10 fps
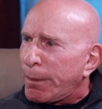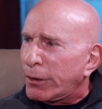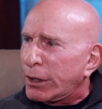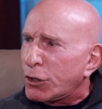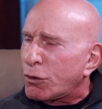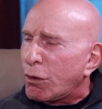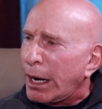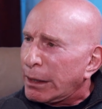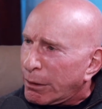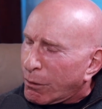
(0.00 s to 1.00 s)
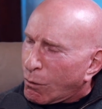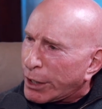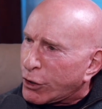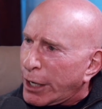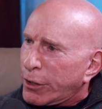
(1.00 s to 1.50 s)
about this trial?
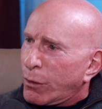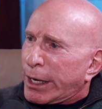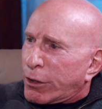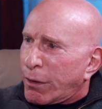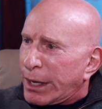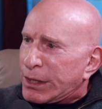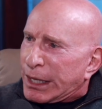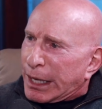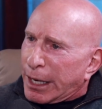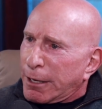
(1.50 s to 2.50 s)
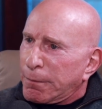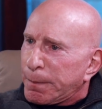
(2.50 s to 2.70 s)
What got you interested well,